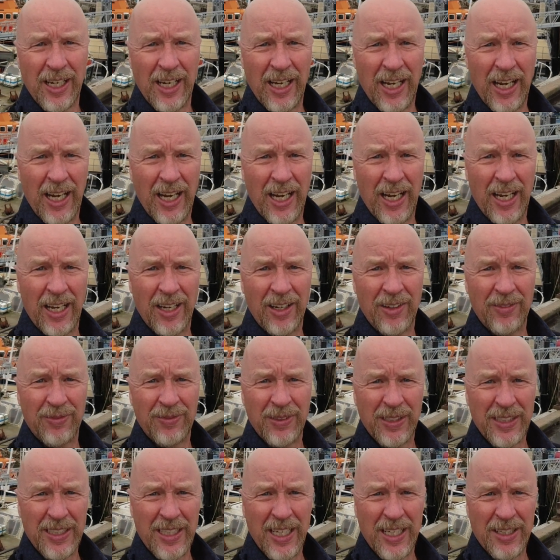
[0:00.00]

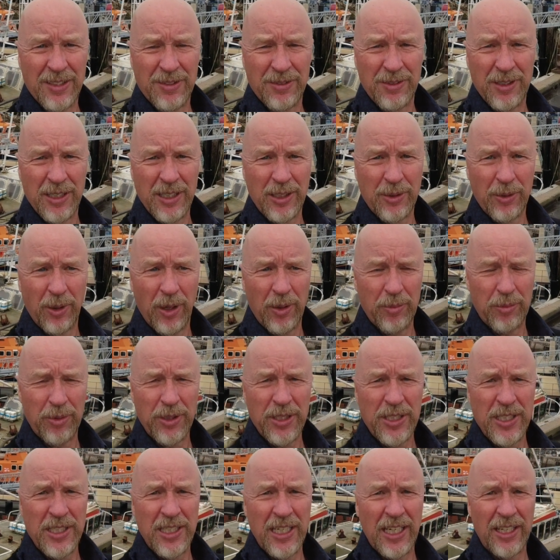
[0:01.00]
But yeah, it's really quite
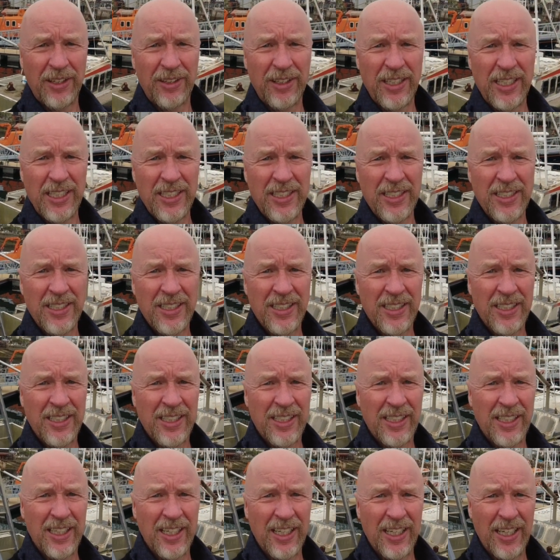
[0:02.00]
pretty down here.
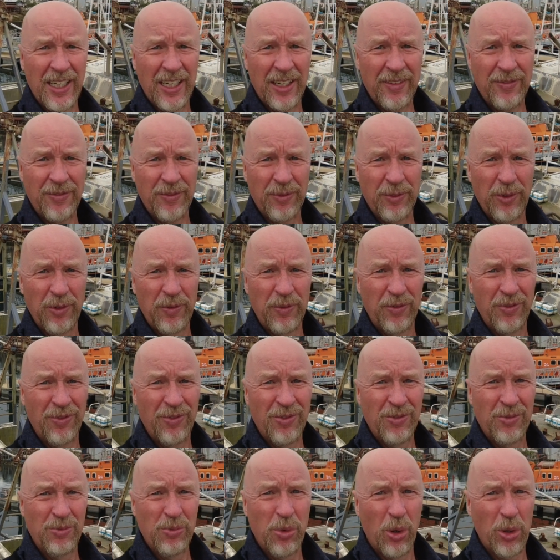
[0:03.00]

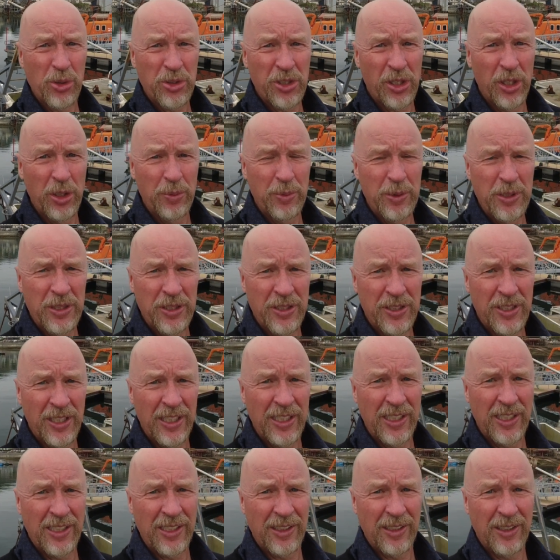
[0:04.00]
We was hoping to
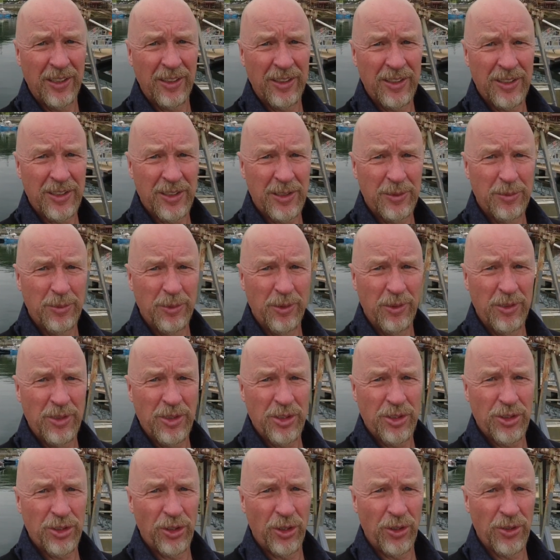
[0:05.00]
take
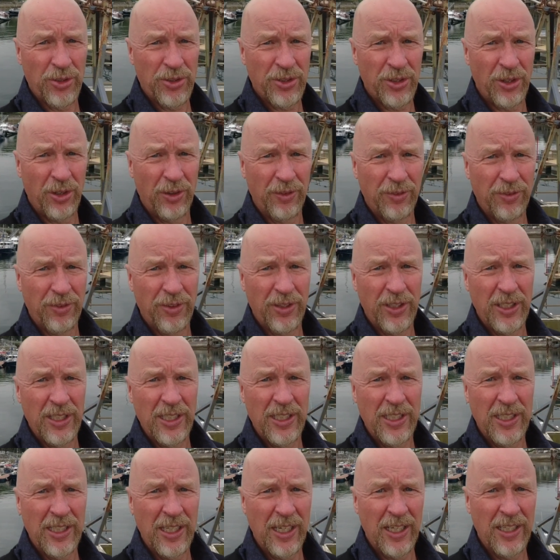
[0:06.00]
some shots of
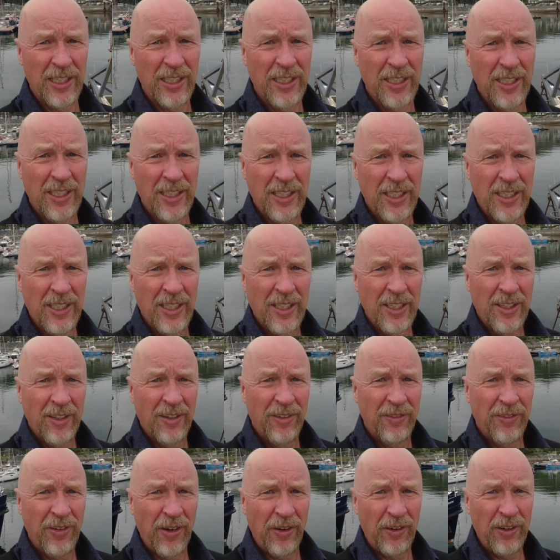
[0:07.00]
the
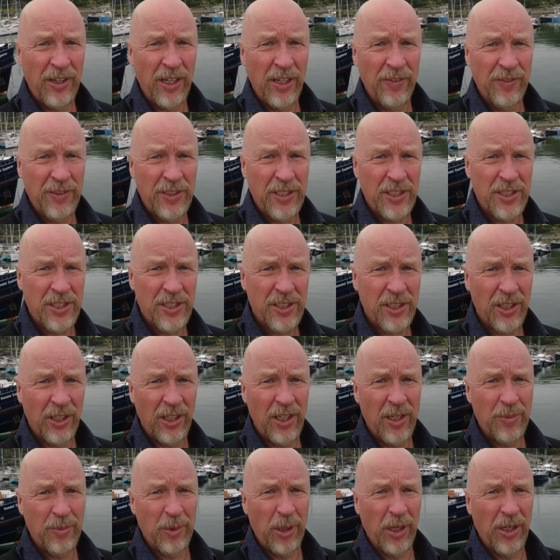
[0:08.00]
ferry over to
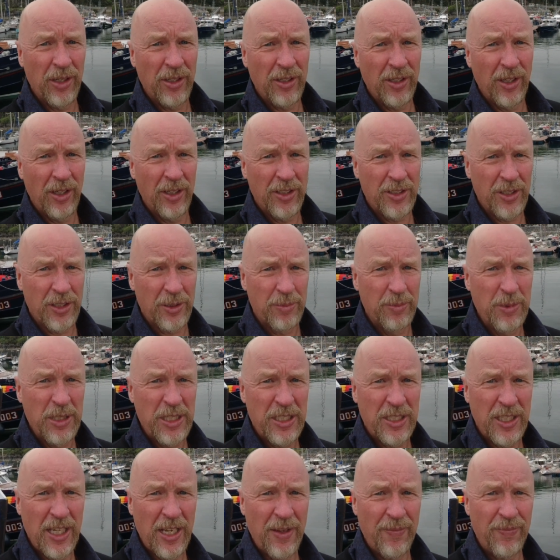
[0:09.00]
Skye, but I just
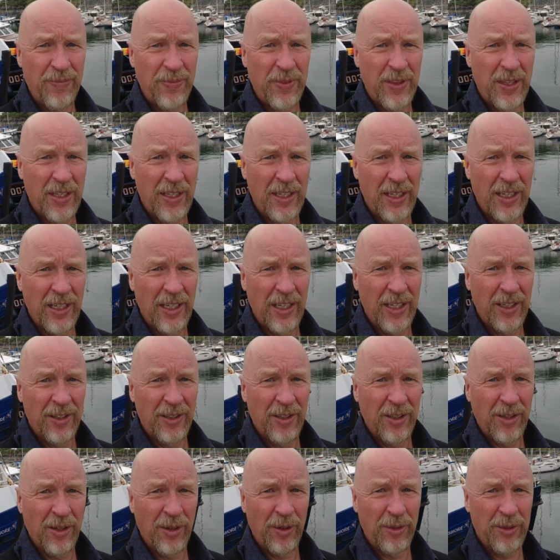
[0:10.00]
missed that.
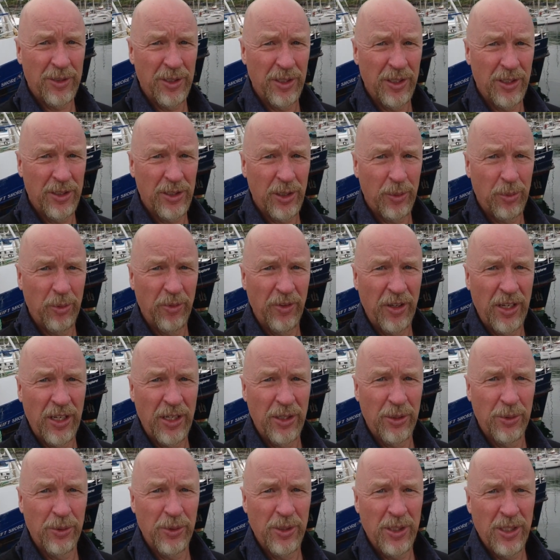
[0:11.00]
I was at the top of a
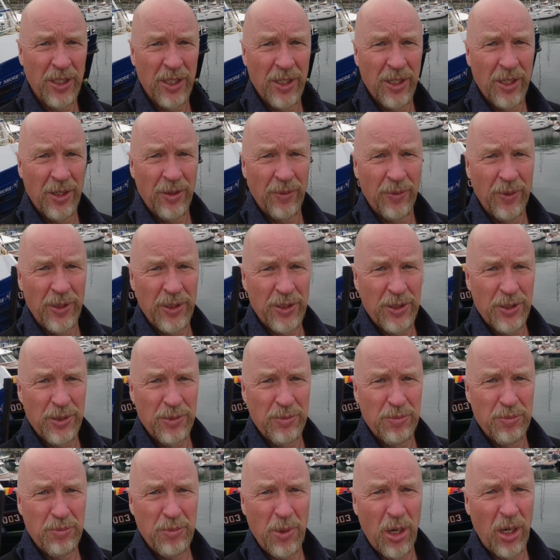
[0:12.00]
hill, which
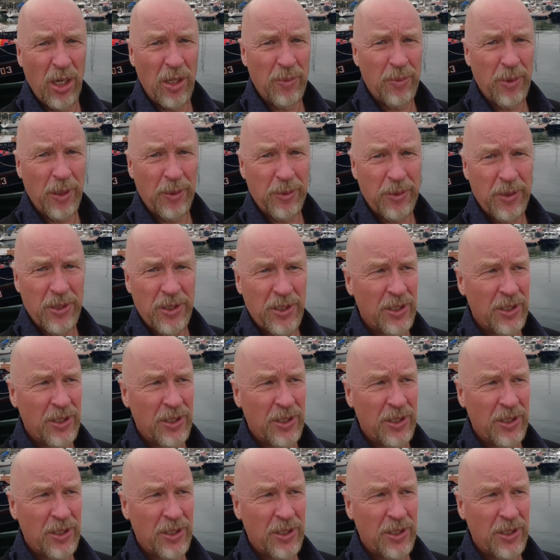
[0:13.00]
you might be able to